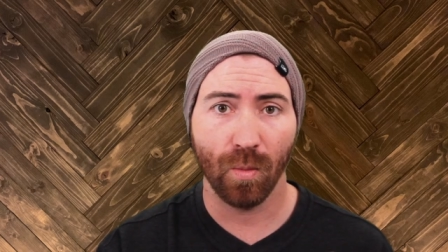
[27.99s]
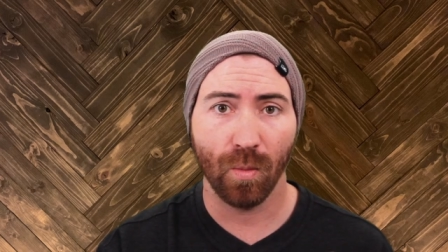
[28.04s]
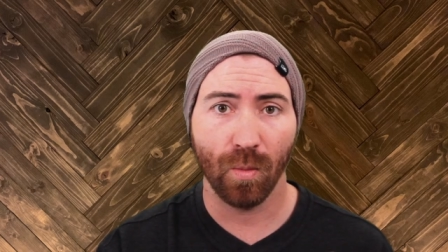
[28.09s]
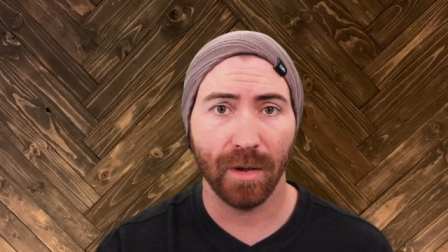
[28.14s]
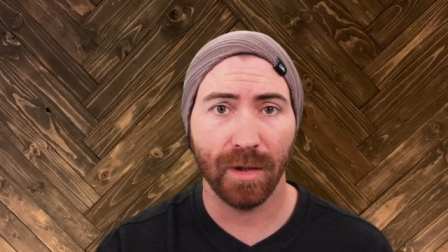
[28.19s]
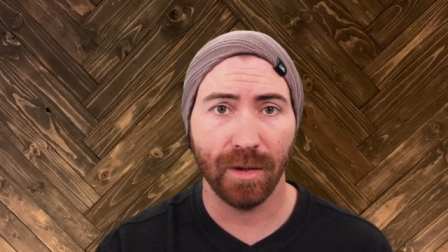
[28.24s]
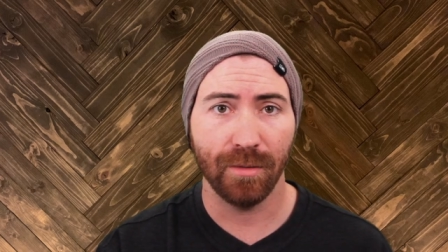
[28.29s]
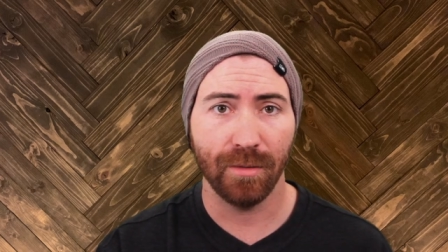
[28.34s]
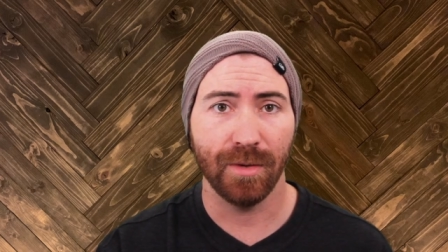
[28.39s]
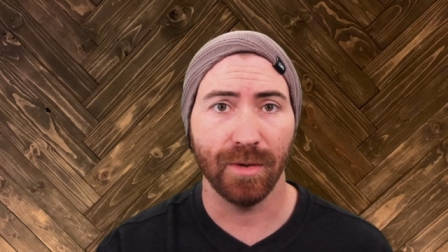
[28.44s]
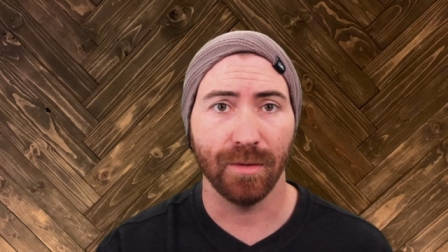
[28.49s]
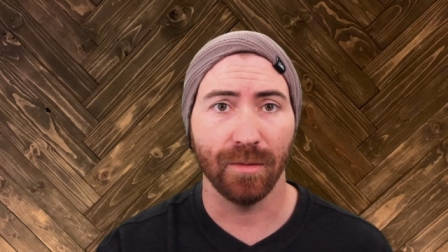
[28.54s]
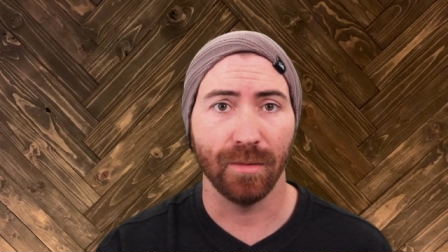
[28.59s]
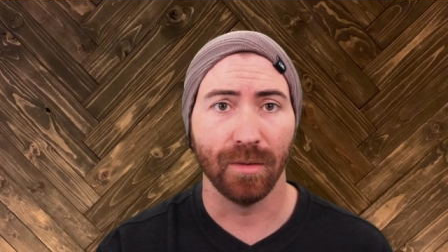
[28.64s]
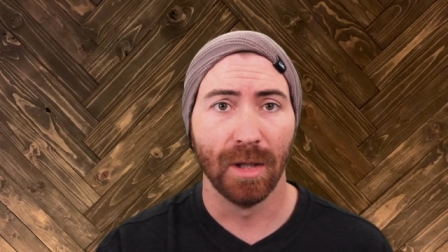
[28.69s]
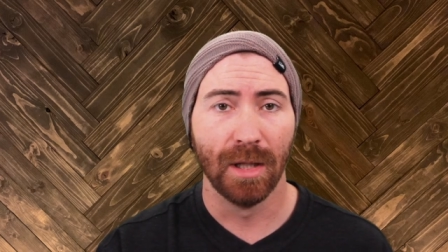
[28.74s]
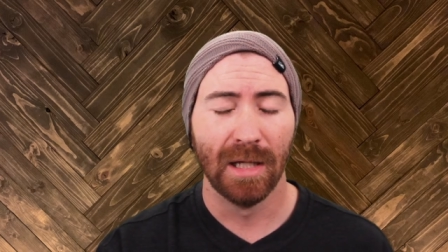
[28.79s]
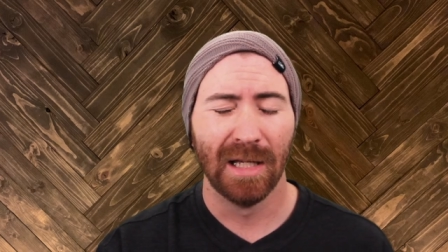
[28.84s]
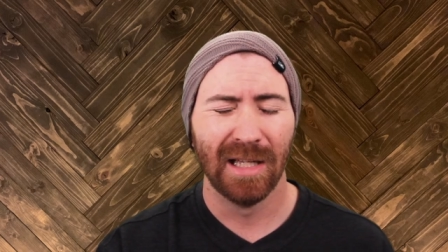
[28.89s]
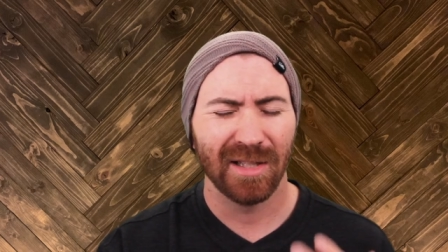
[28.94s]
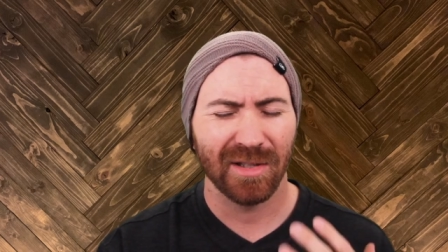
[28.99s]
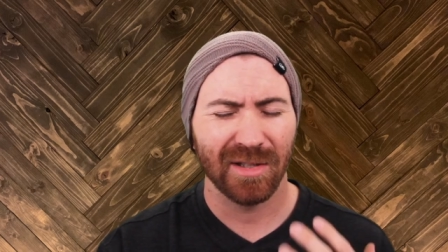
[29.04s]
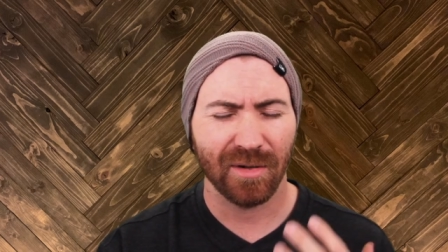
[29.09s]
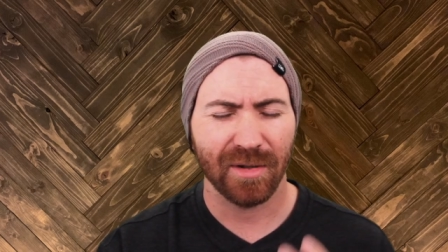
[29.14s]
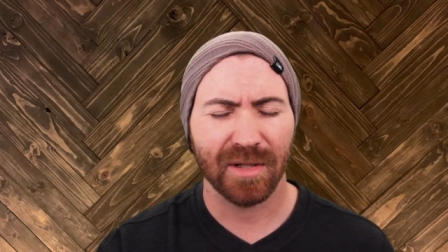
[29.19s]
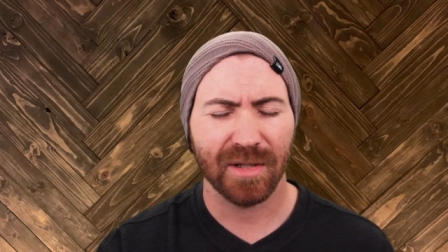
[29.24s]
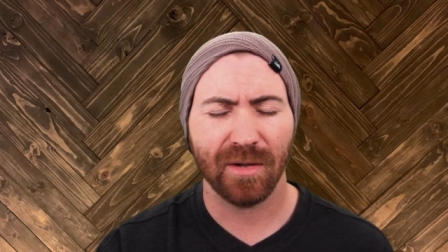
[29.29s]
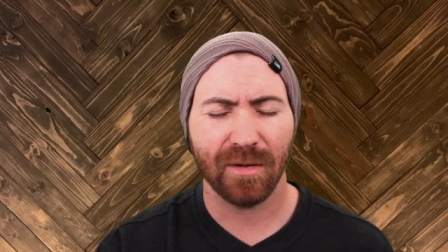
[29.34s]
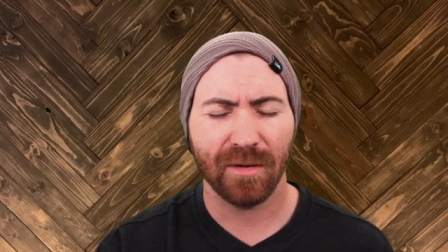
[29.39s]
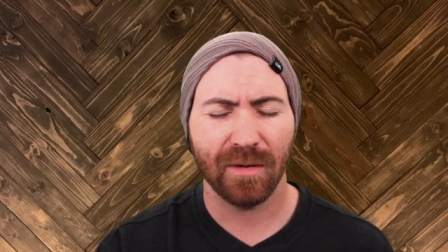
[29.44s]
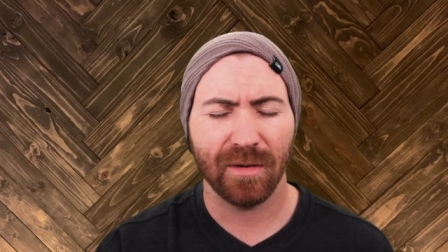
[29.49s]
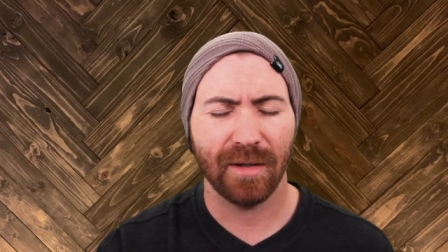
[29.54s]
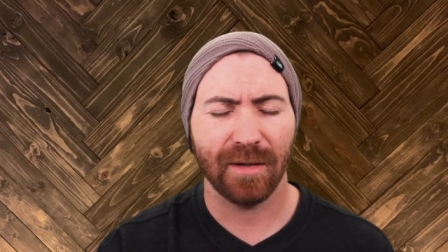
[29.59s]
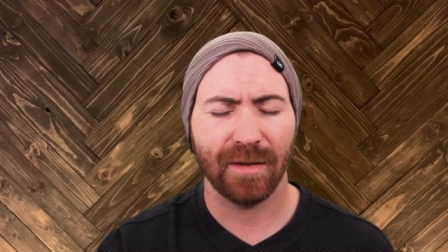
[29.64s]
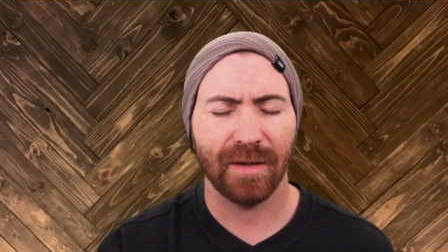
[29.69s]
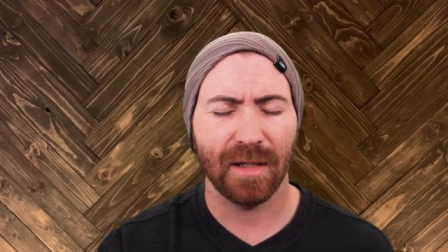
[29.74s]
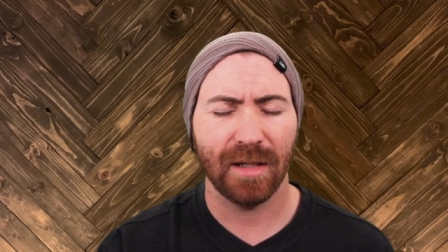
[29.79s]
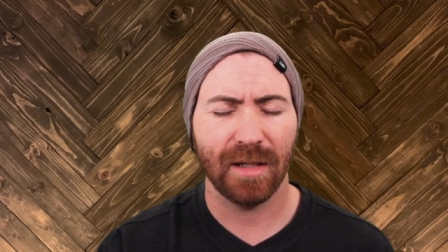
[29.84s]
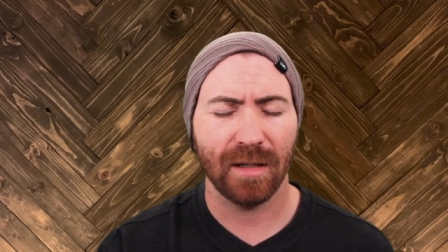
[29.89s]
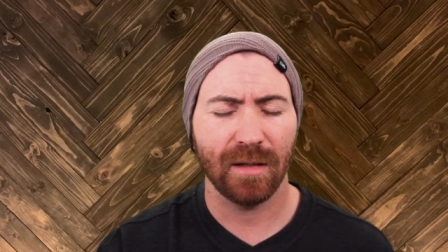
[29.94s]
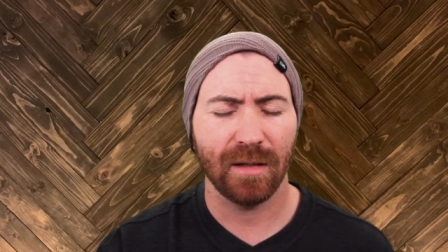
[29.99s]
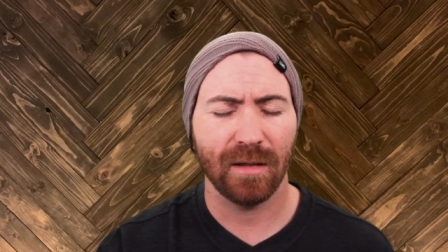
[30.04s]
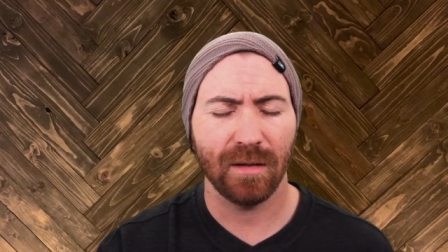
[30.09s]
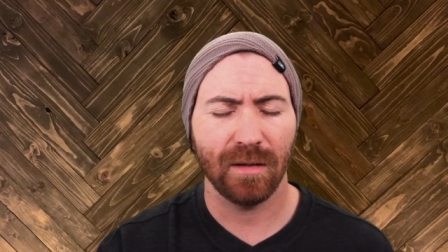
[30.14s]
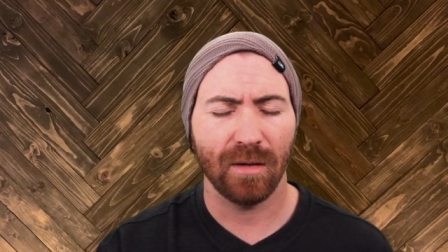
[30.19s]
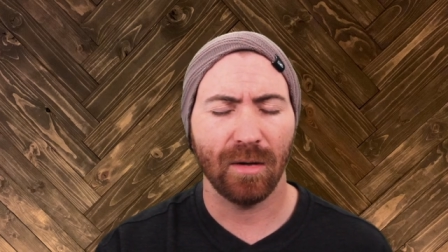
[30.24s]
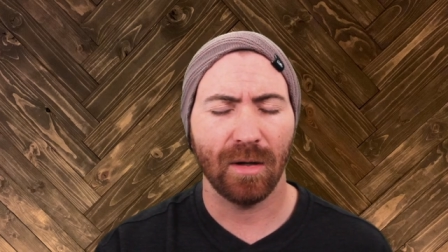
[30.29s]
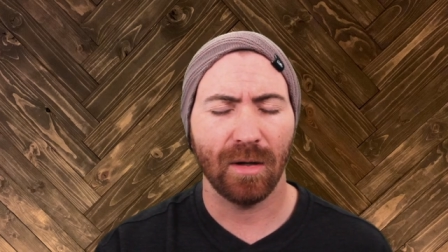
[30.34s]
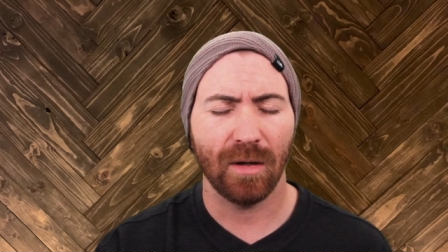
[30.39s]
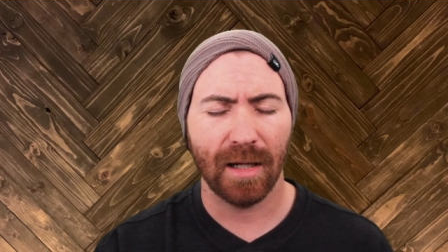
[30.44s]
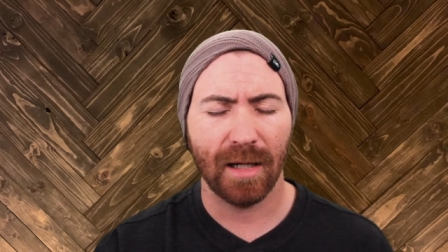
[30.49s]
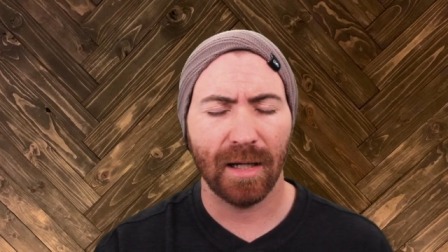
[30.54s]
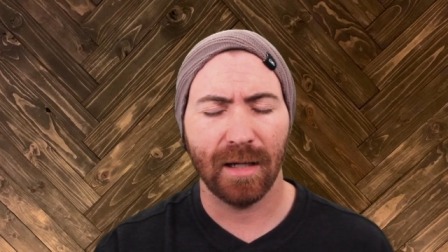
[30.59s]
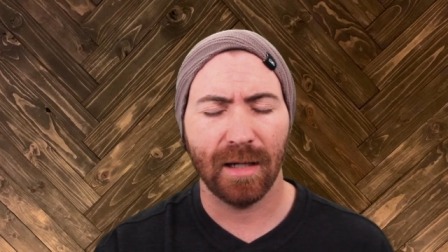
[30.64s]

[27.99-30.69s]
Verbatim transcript: What do you do? So I started to think, you know,